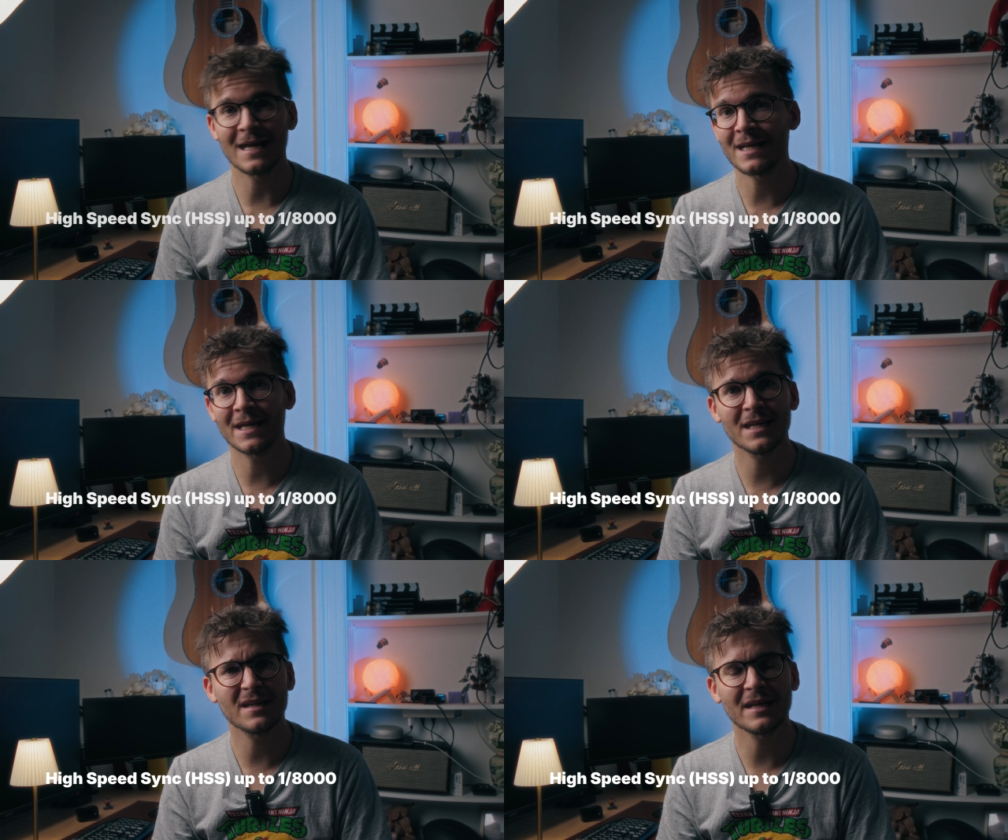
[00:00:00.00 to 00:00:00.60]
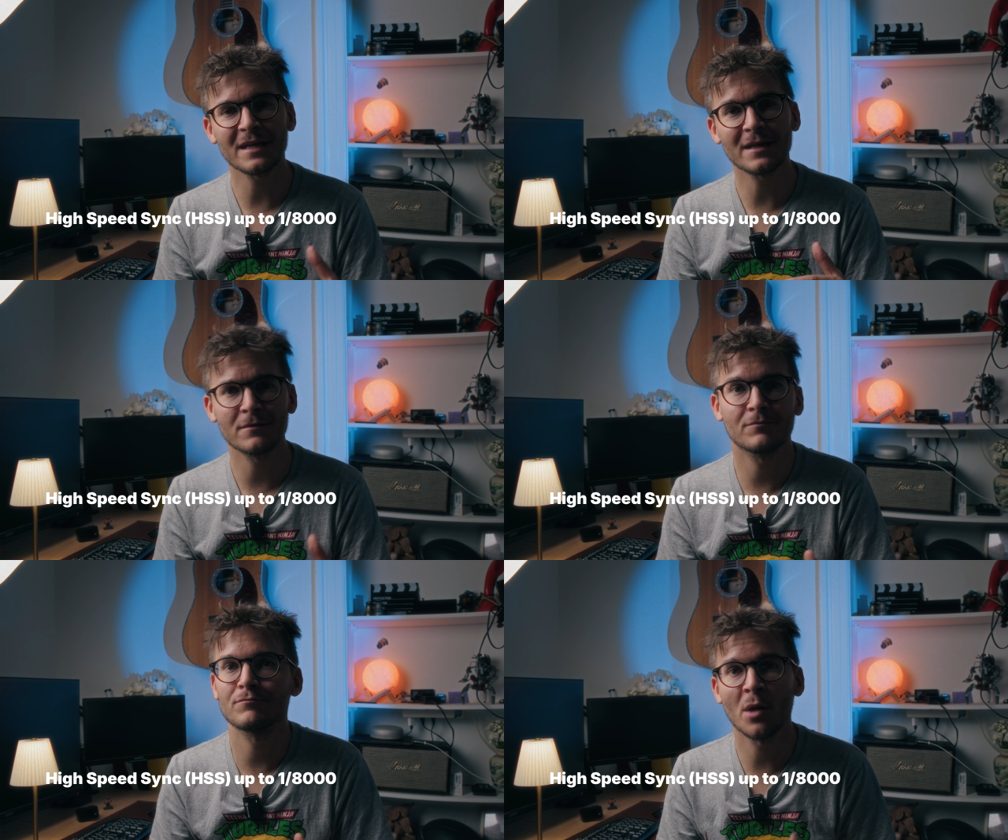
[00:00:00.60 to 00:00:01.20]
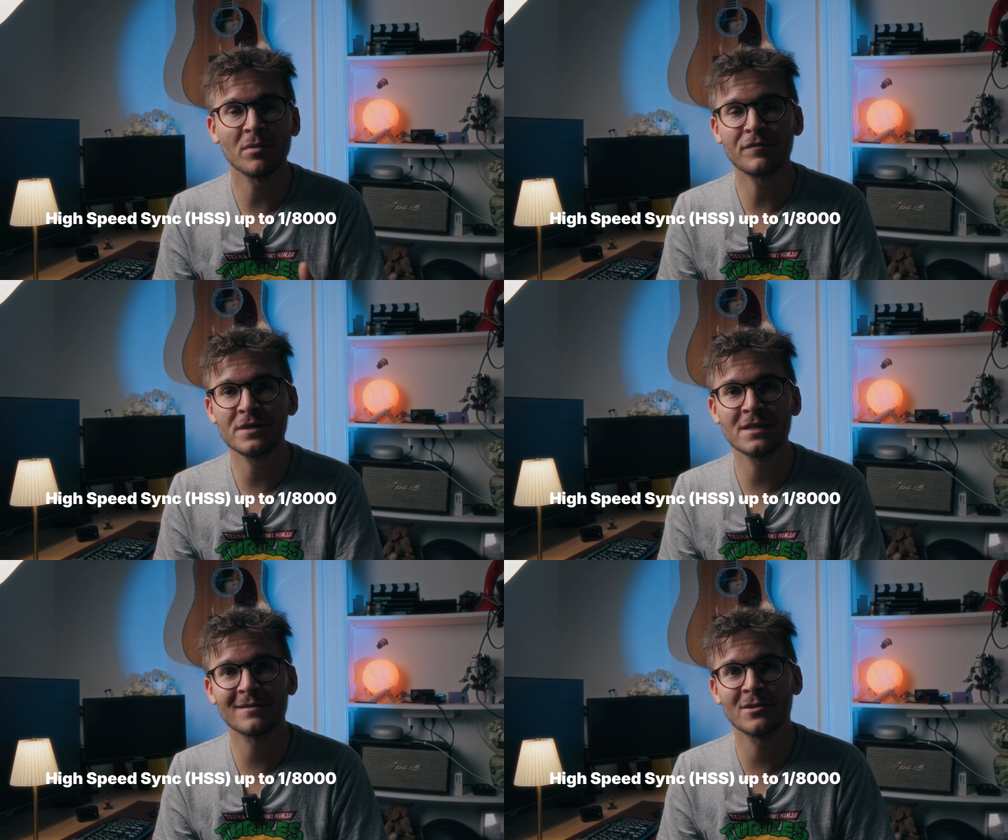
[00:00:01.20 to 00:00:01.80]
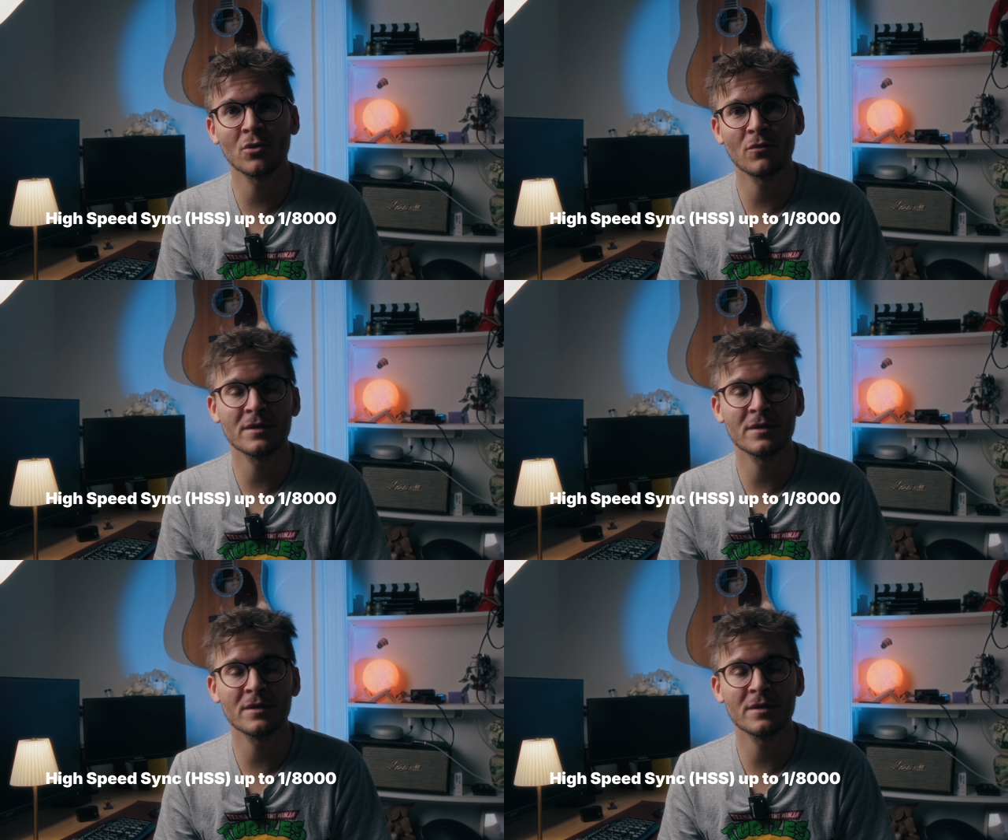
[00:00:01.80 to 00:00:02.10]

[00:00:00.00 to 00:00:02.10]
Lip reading: Again, a couple of years ago,